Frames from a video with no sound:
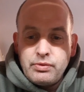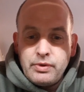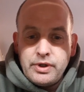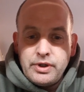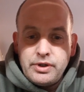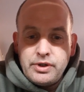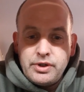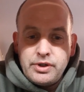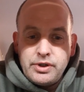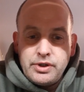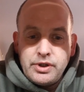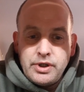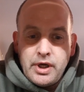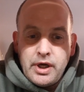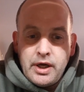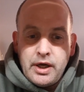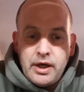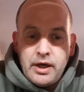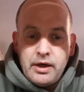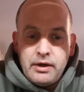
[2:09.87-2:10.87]
which
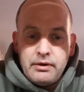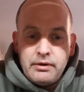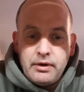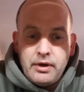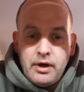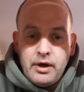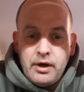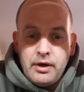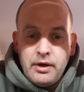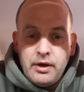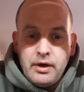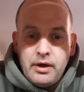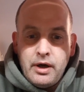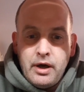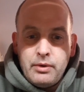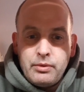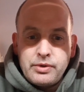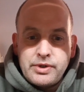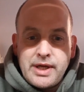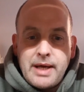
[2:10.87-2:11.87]
I
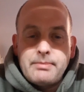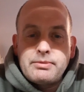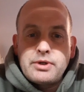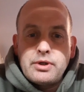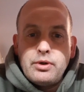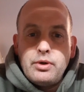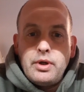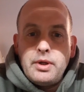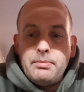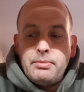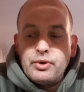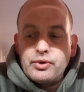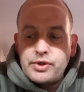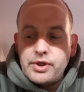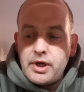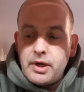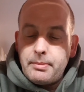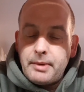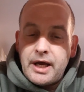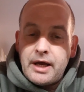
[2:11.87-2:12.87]
was absolutely
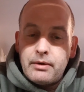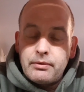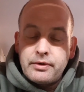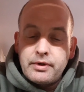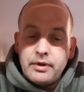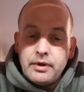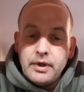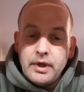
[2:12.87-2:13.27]
buzzing about.